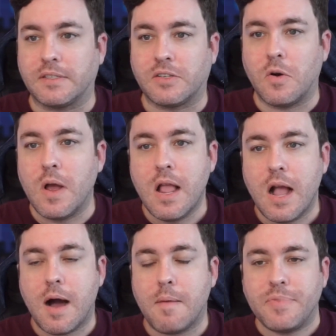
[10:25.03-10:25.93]
So
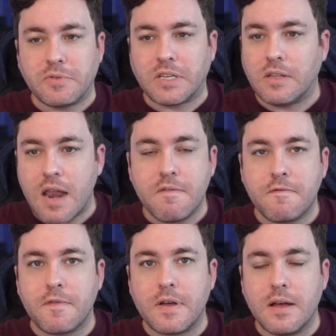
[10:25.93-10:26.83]
there's a lot of